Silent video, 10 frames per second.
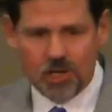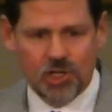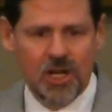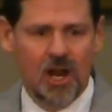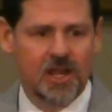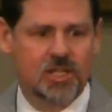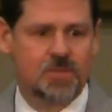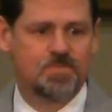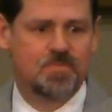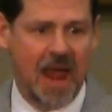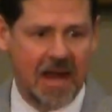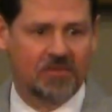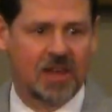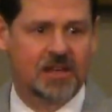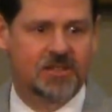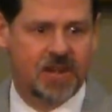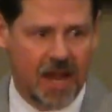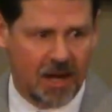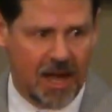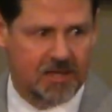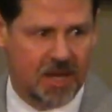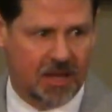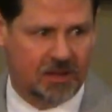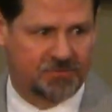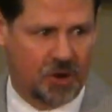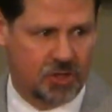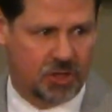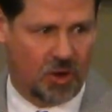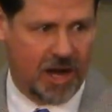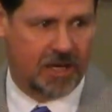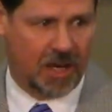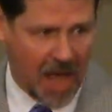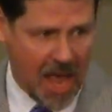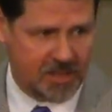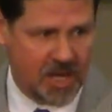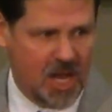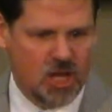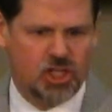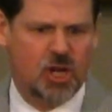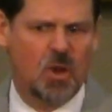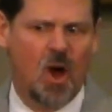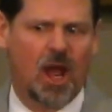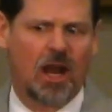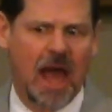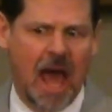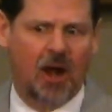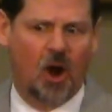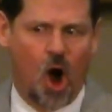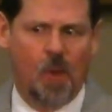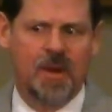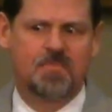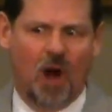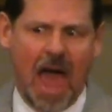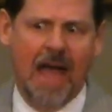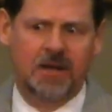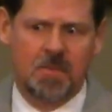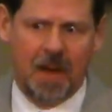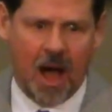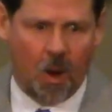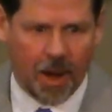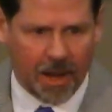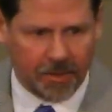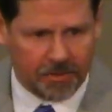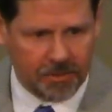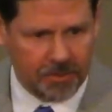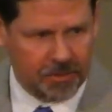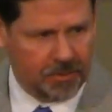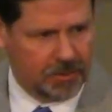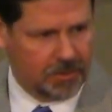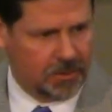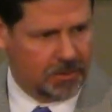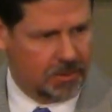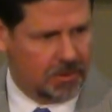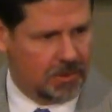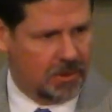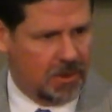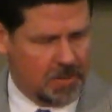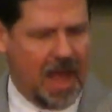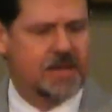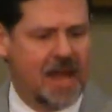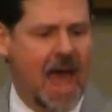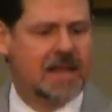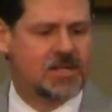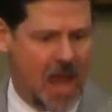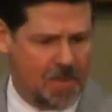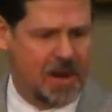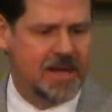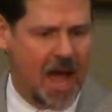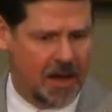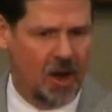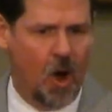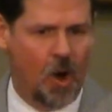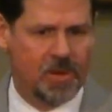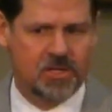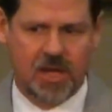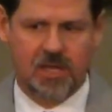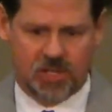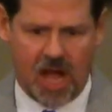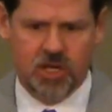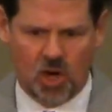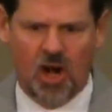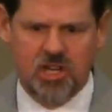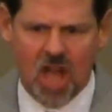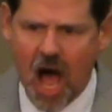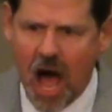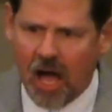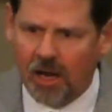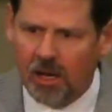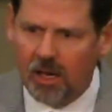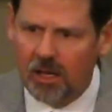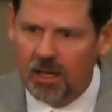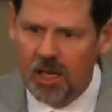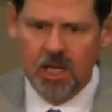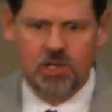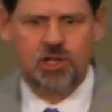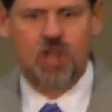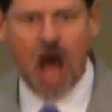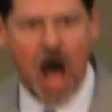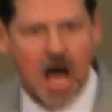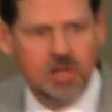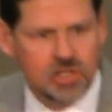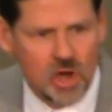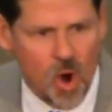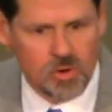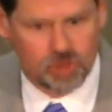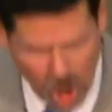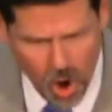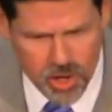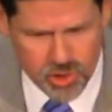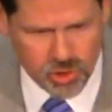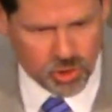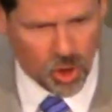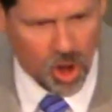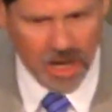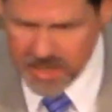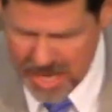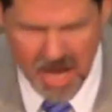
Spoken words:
she not only spanked the daylights out of the first grade class, she wrote a letter home and bragged about it. And my dad sat me down at home and said, son, you're a young. Youngs don't go to school and